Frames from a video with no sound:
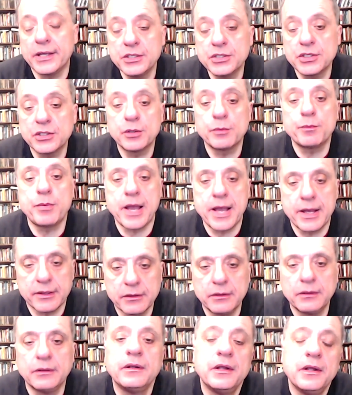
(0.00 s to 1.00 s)
into the
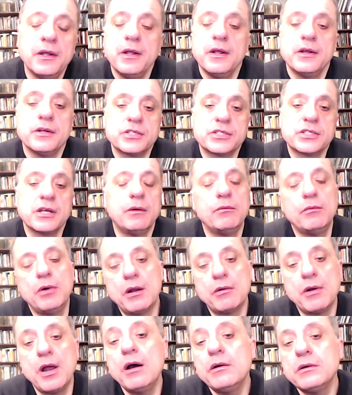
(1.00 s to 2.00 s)
battle
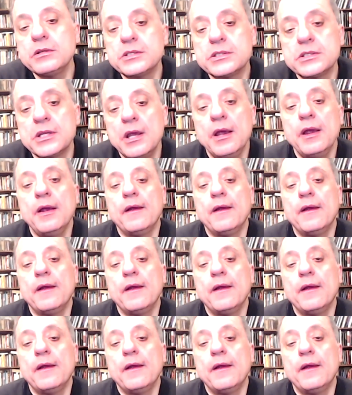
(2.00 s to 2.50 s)
somewhere else.